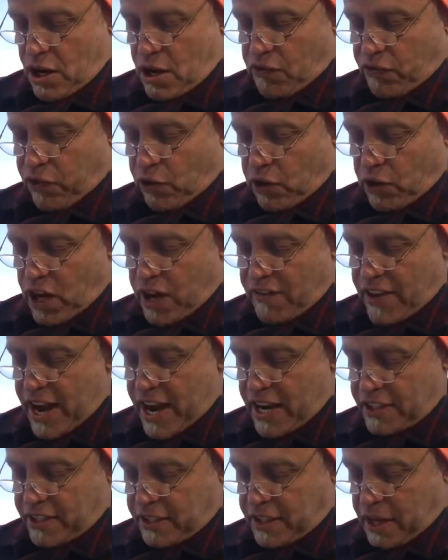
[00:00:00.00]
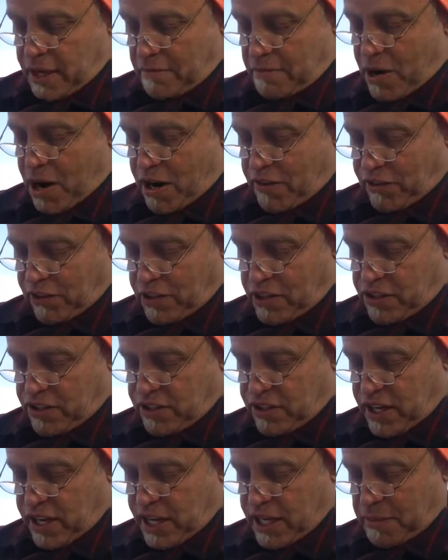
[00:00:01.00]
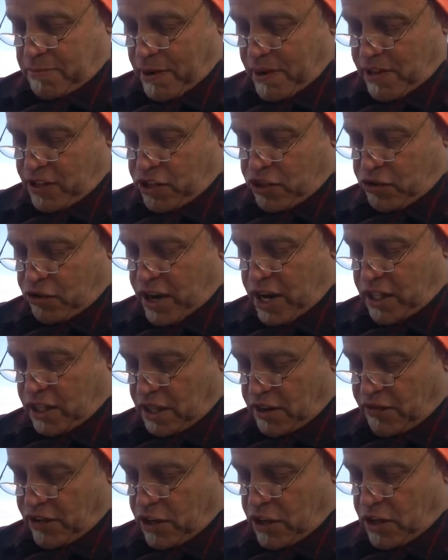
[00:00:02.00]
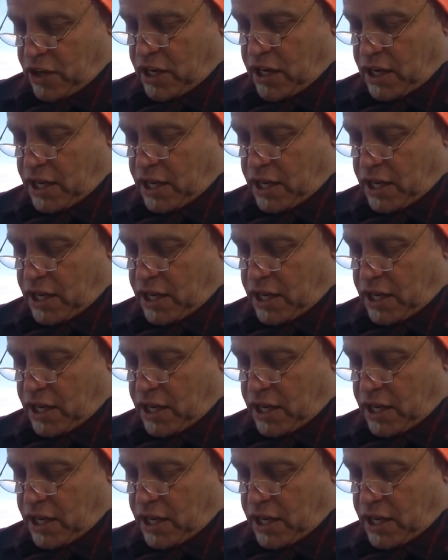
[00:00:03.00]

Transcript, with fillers: For love has done marvelous things by the strength of your